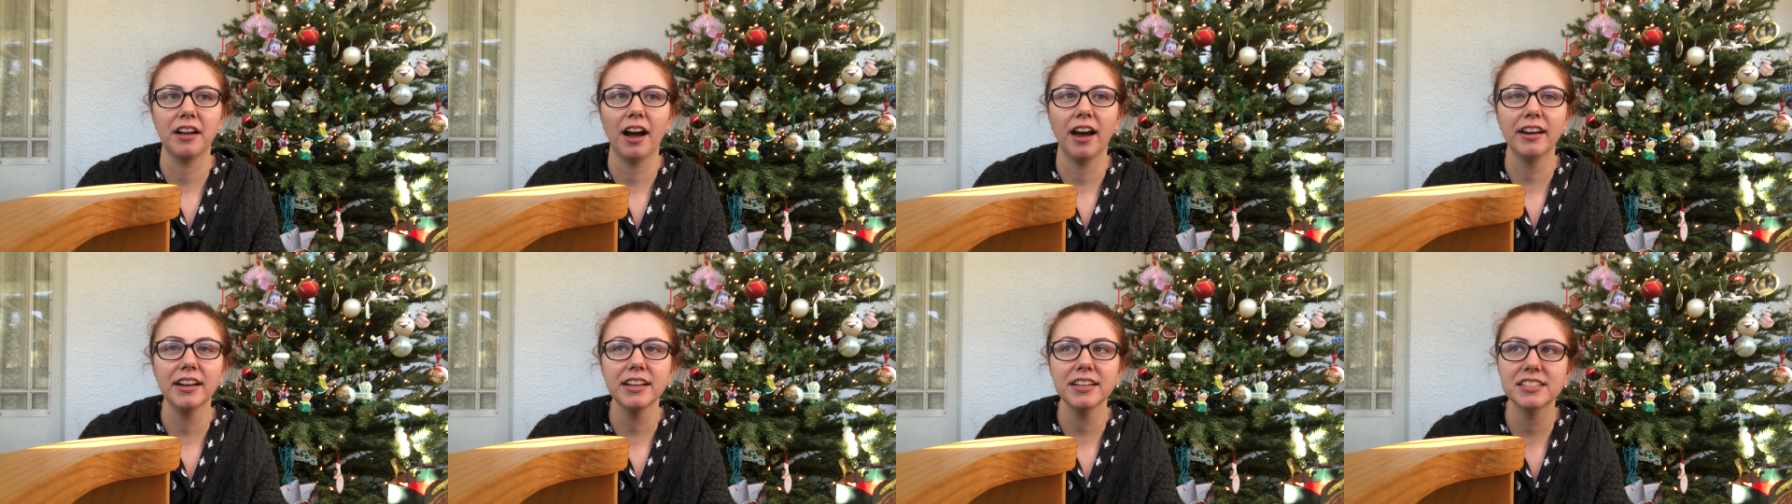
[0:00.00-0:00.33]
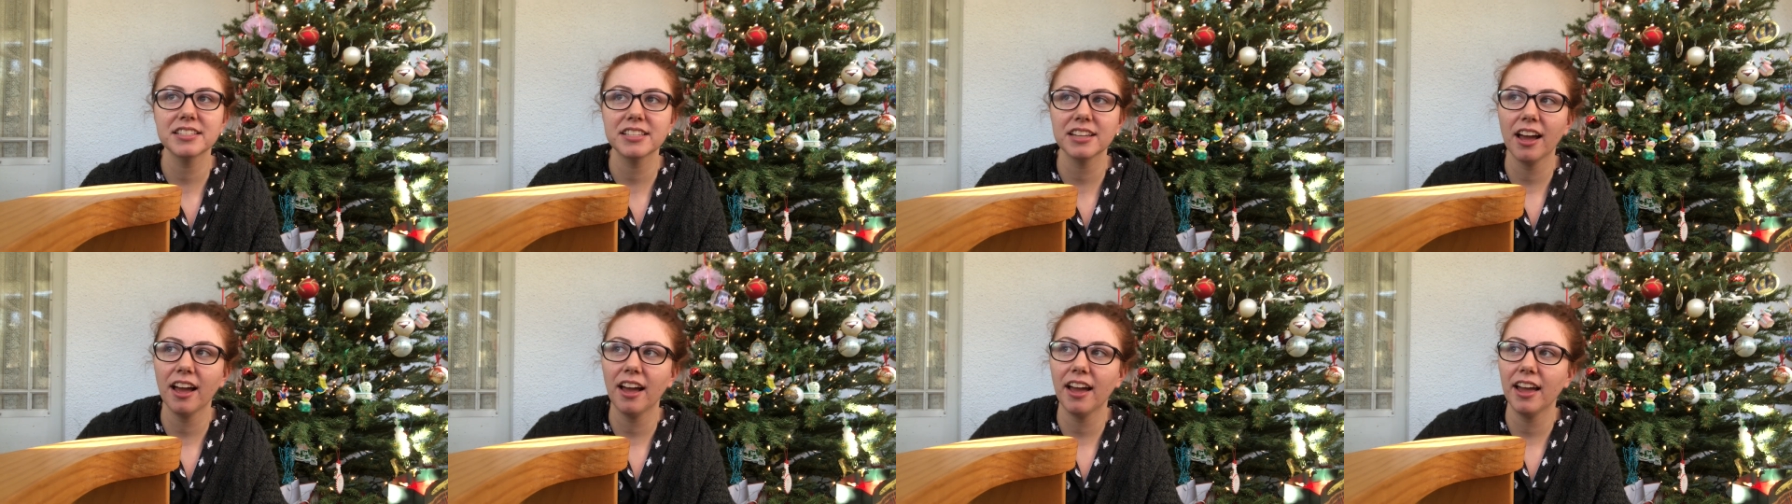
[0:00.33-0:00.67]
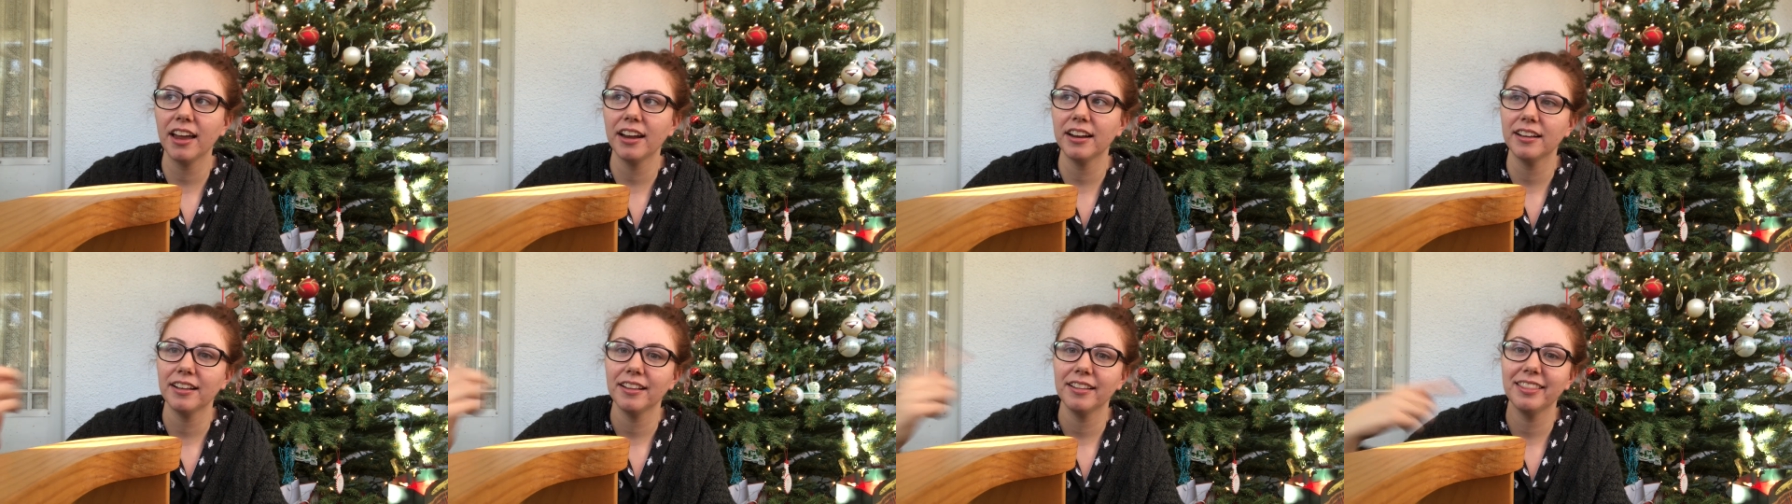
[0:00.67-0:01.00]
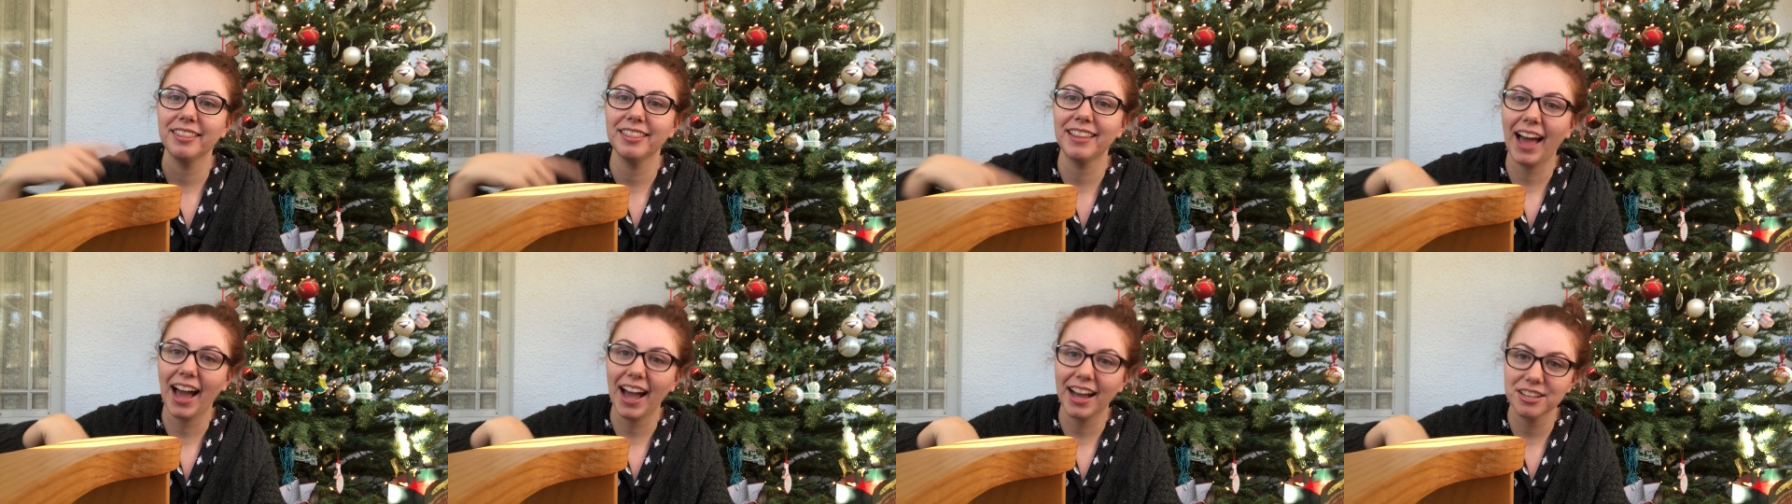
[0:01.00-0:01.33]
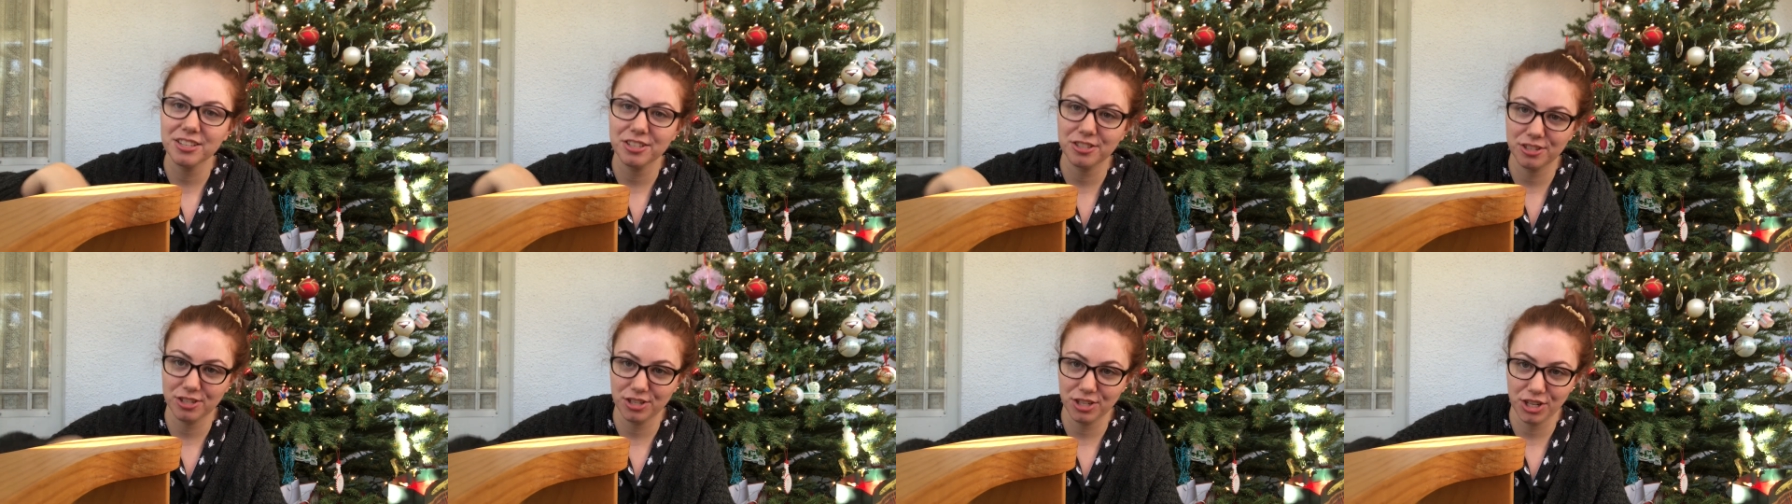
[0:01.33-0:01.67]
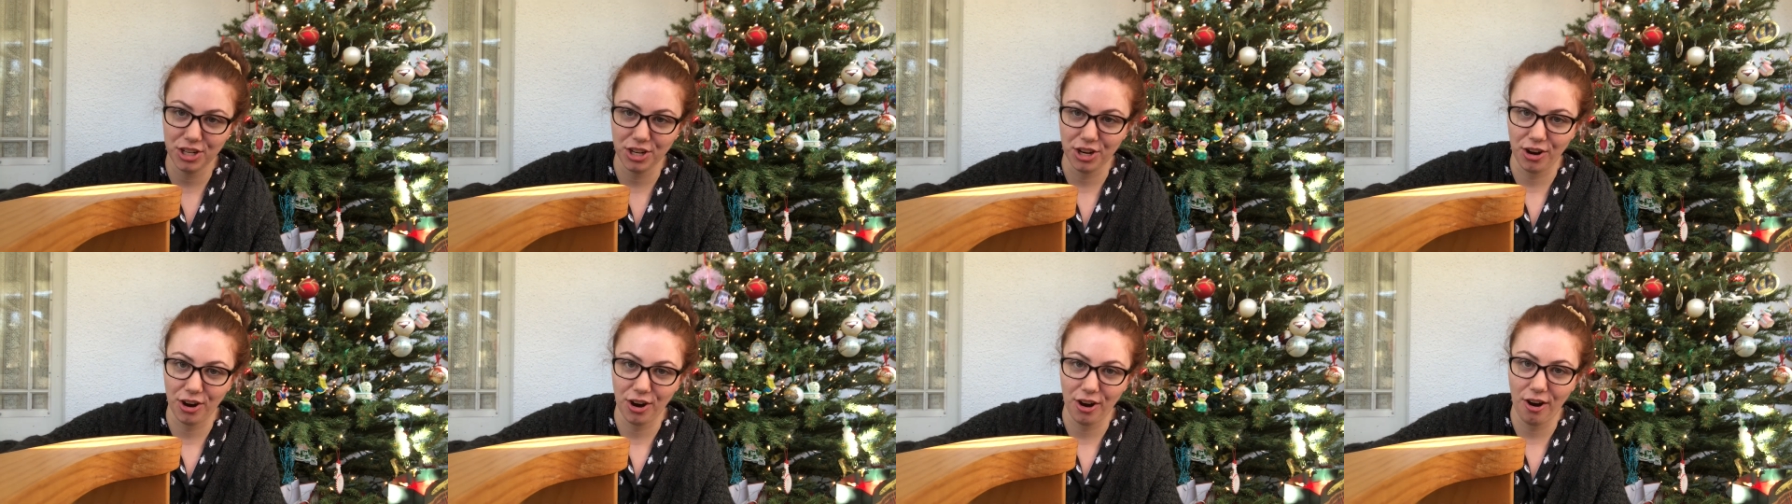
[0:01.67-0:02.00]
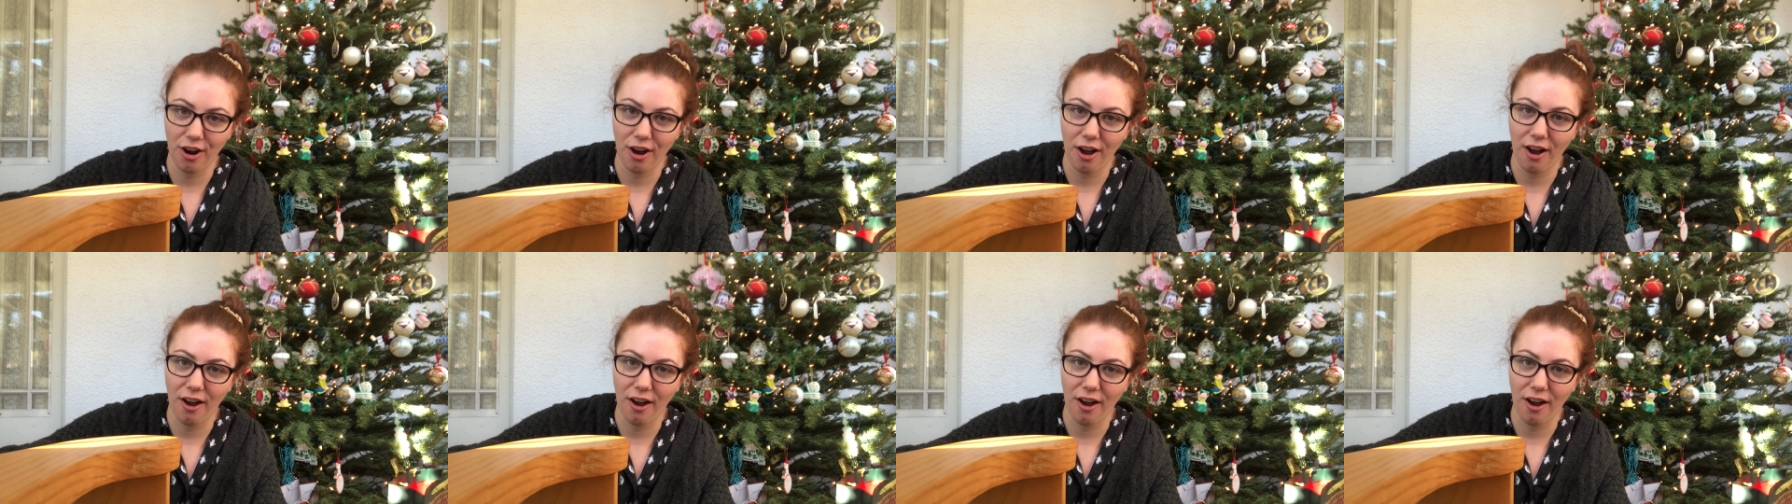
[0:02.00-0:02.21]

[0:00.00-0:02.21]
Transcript: got it done last year